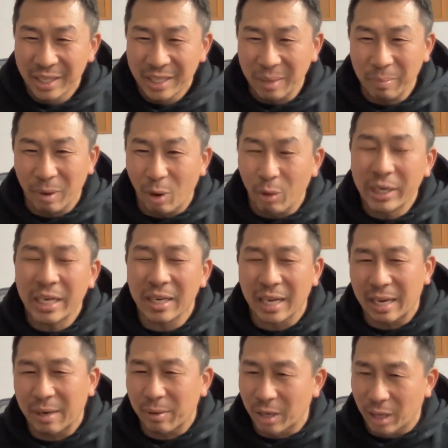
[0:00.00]
Some only
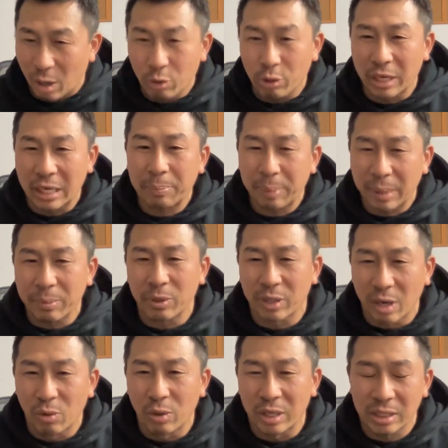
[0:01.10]
like locally people
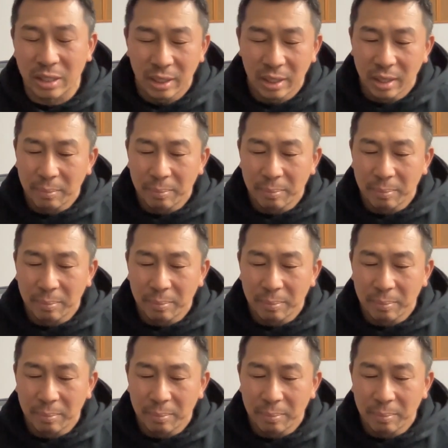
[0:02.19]
know us,